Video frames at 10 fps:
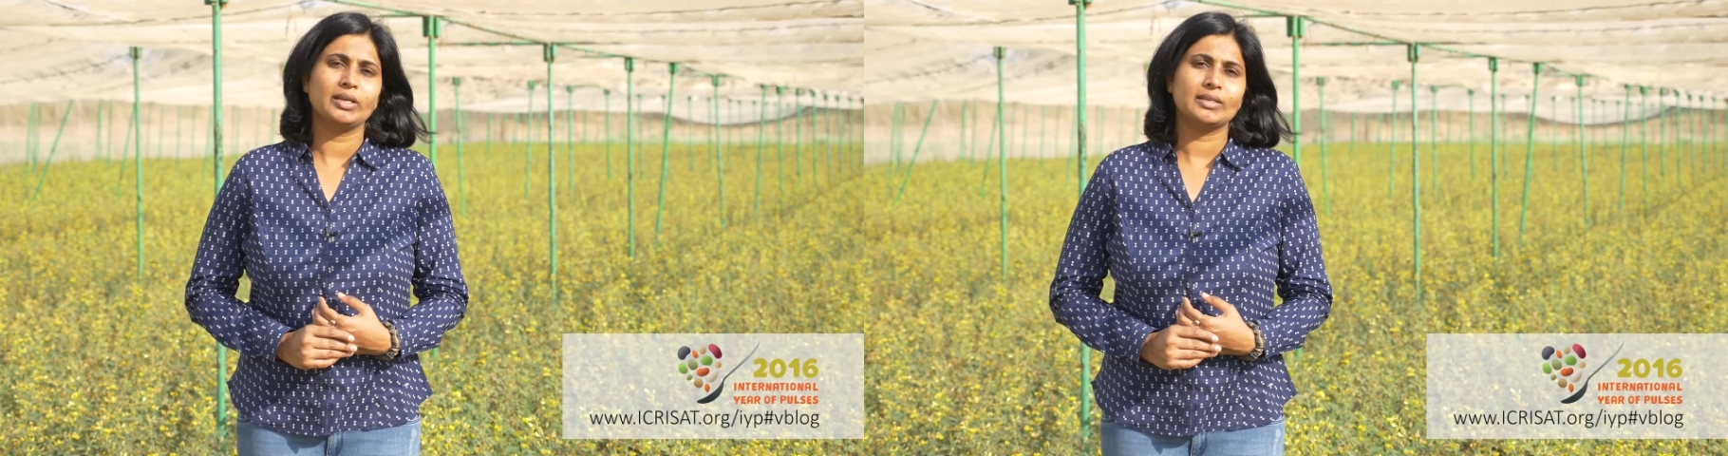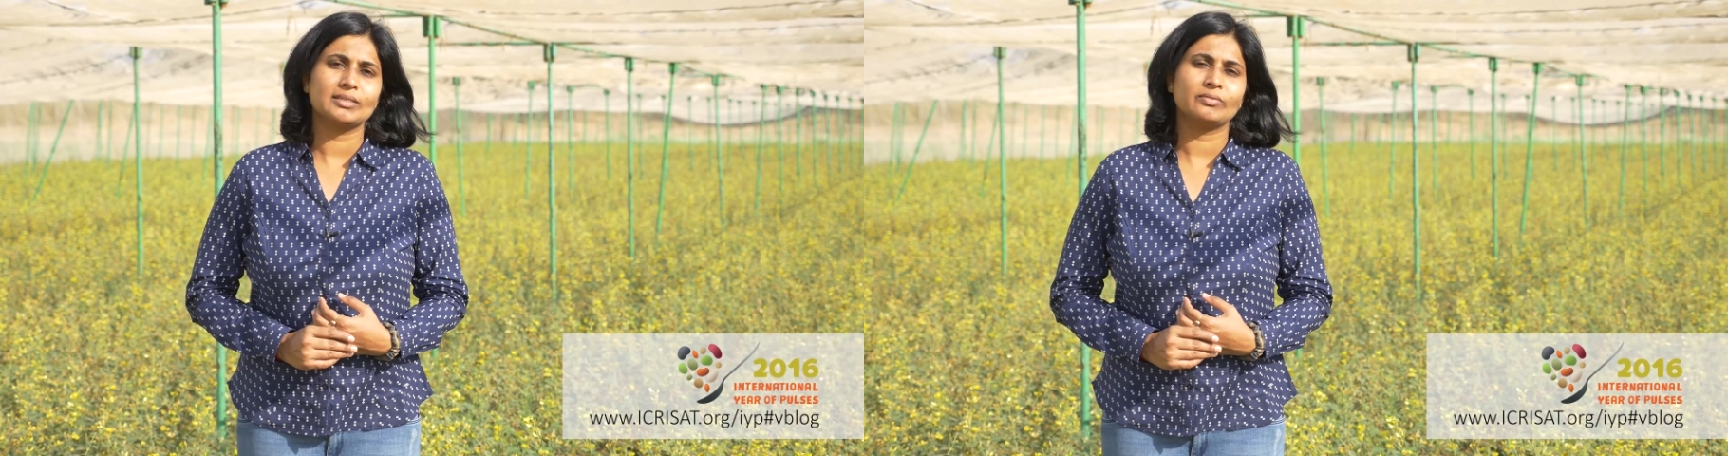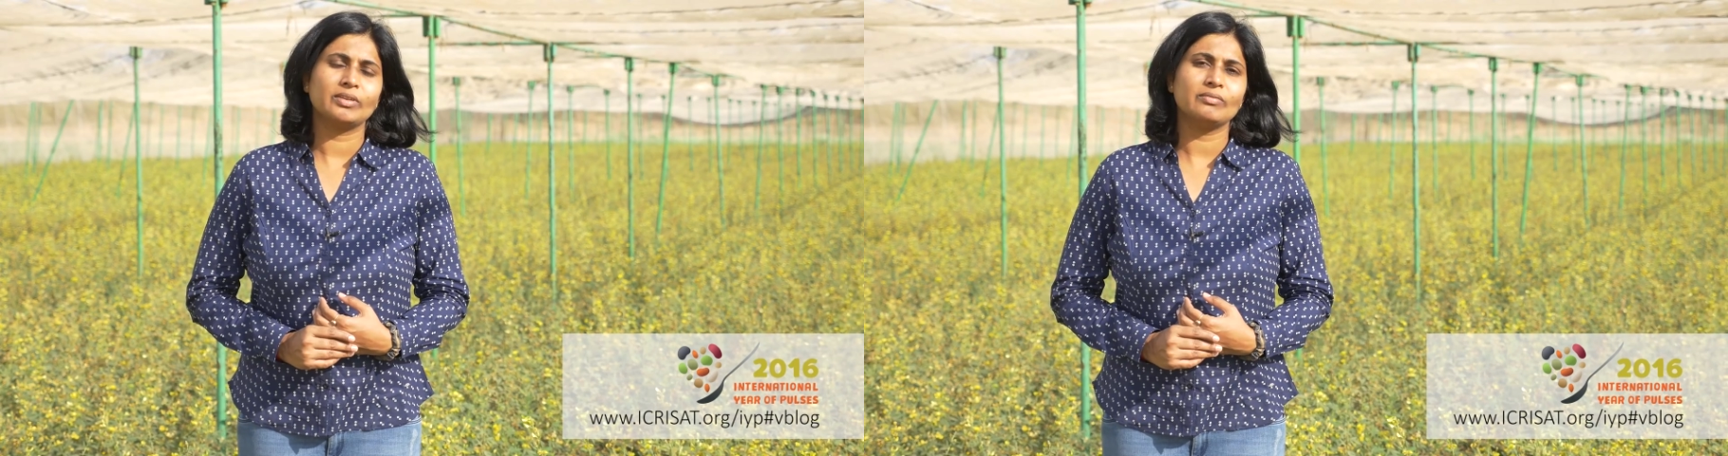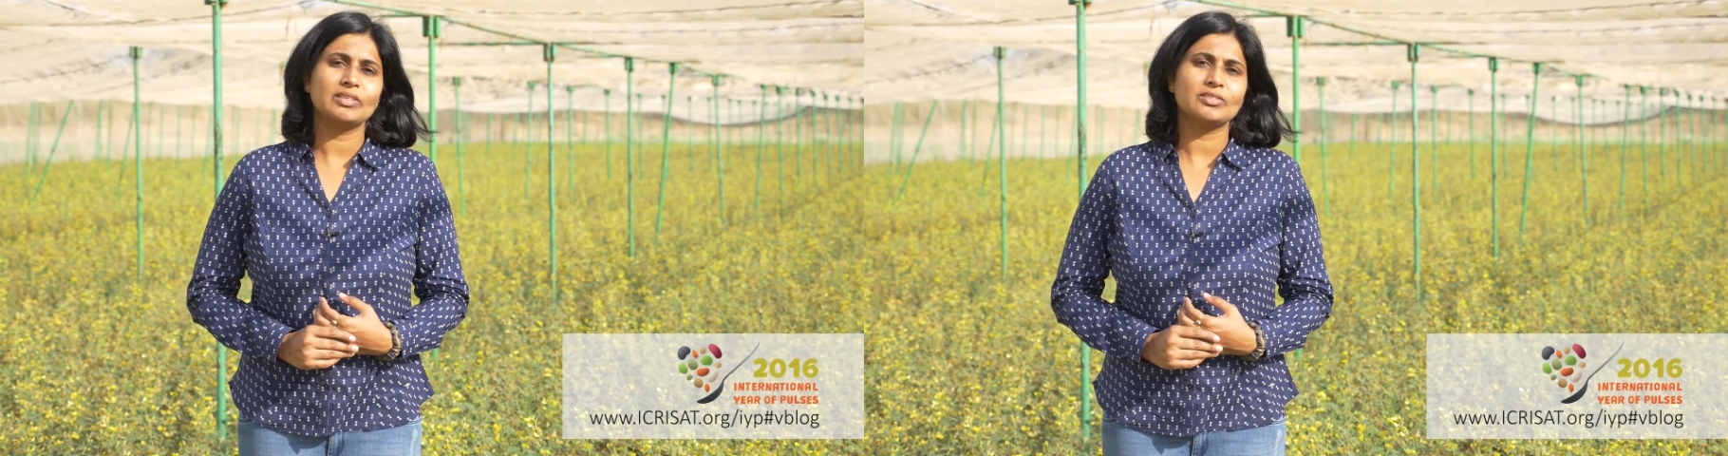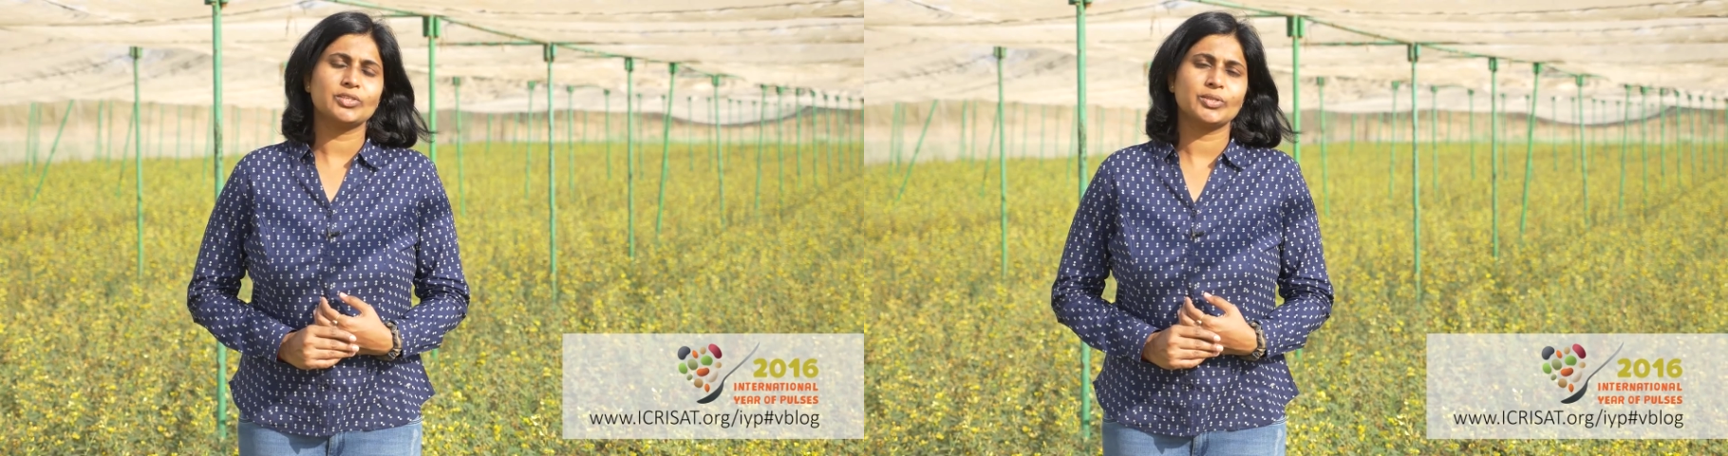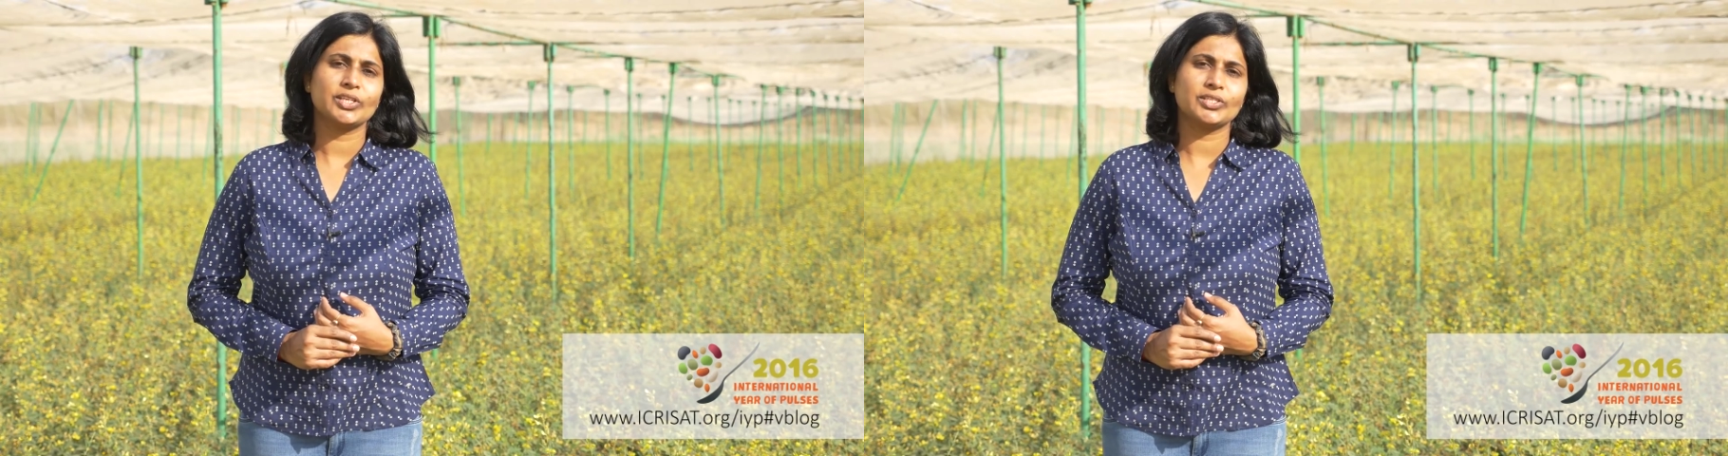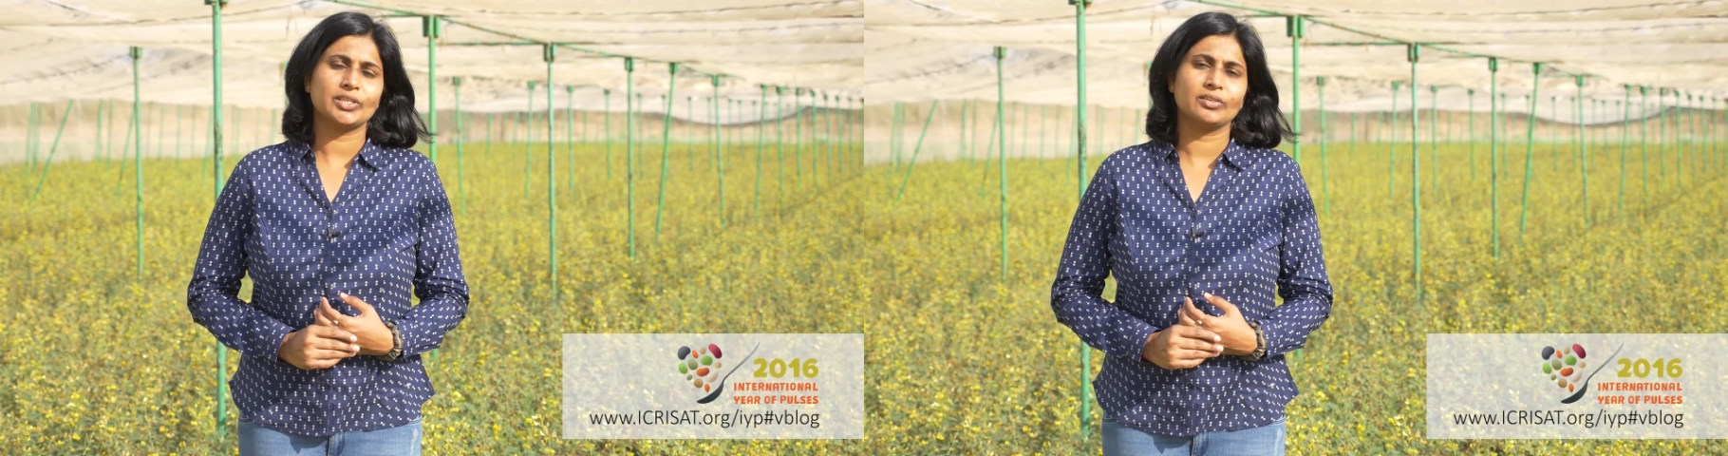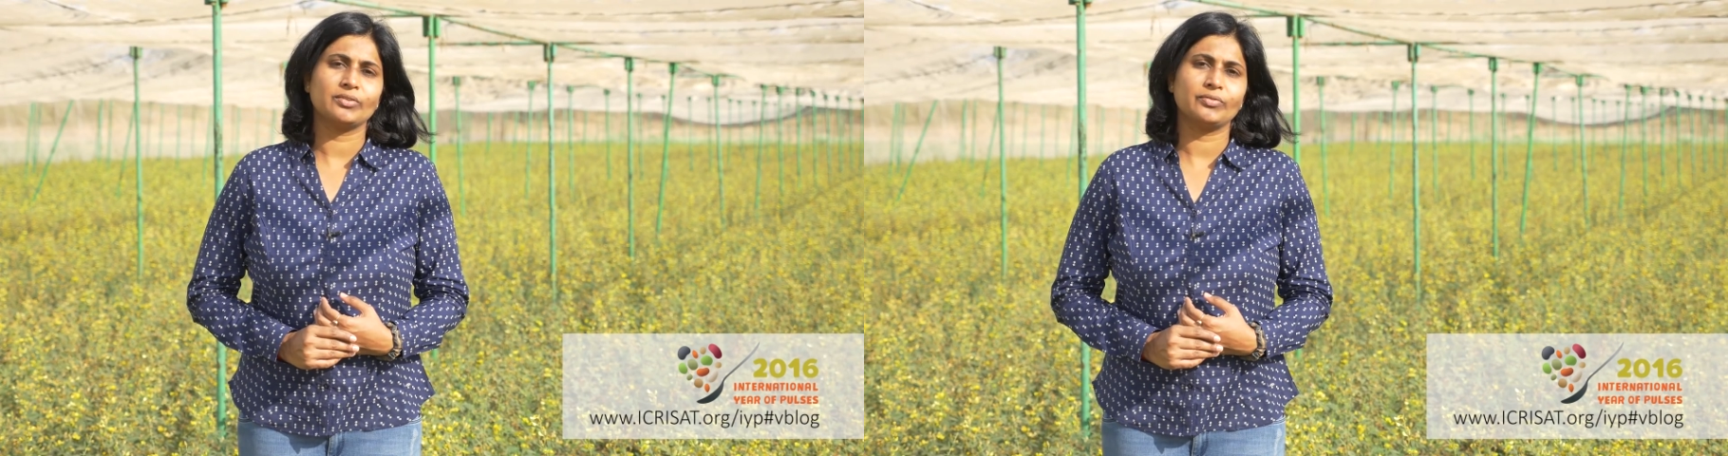it a is win-win
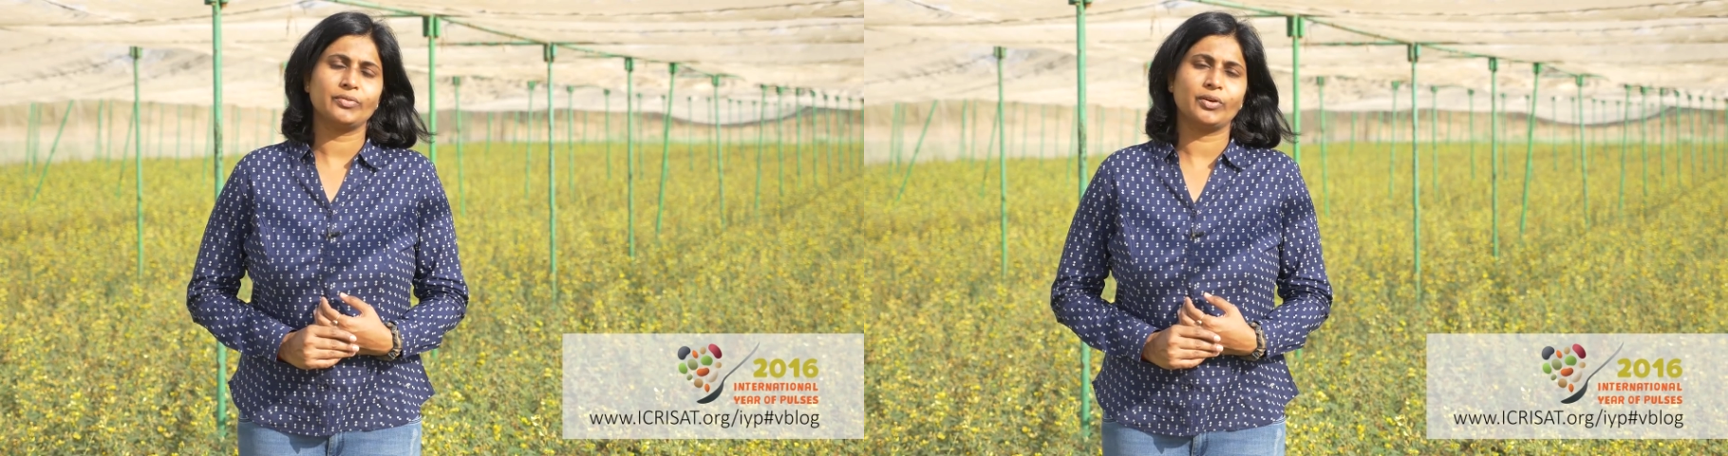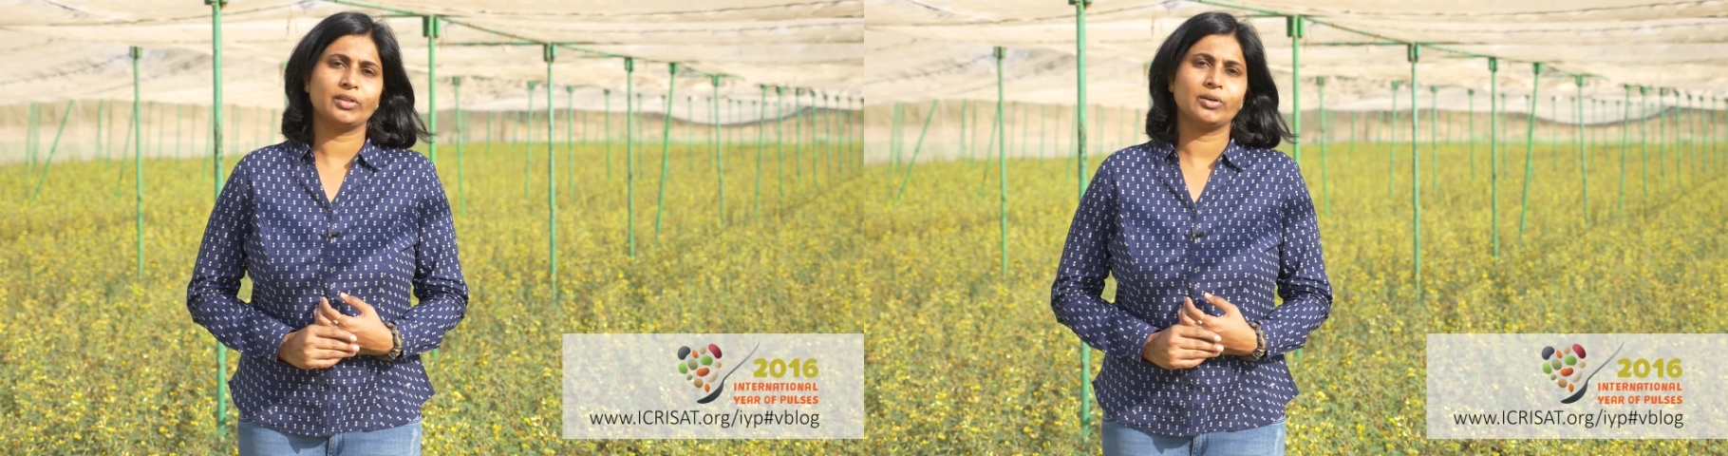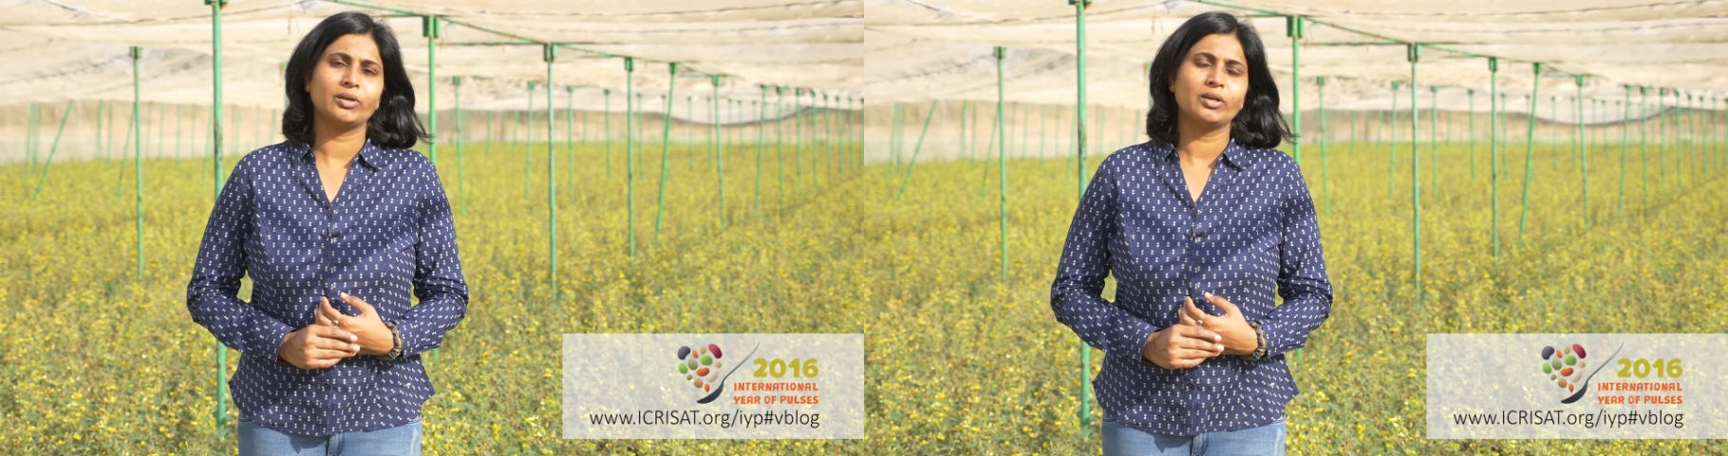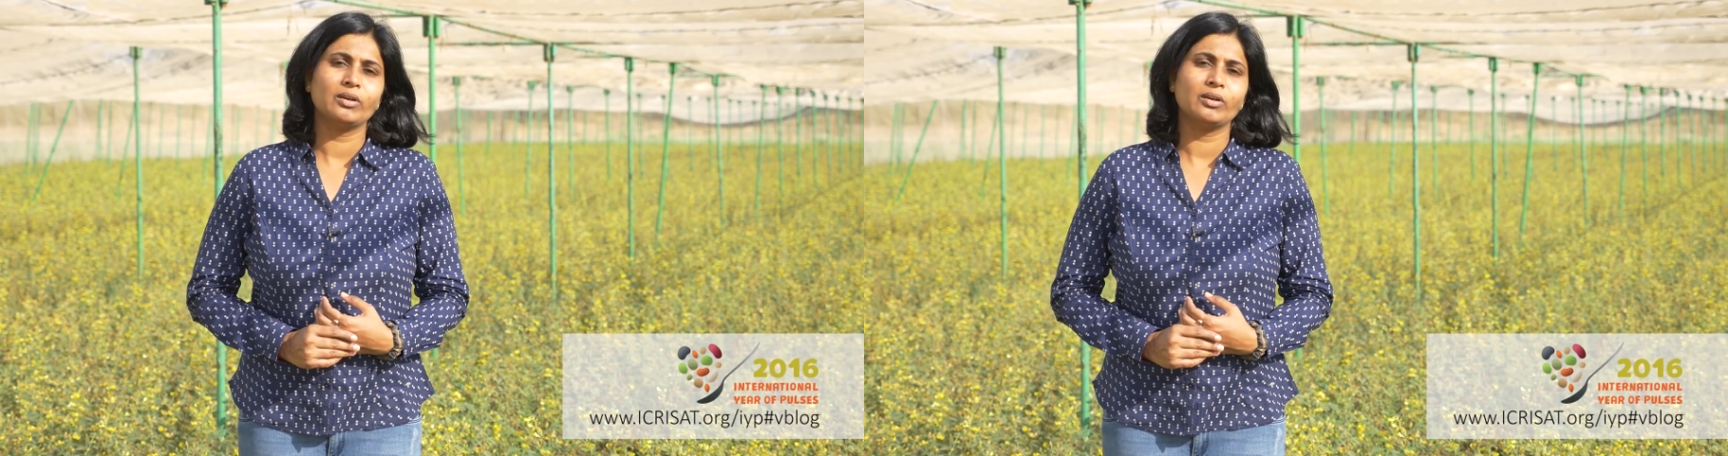situation for the,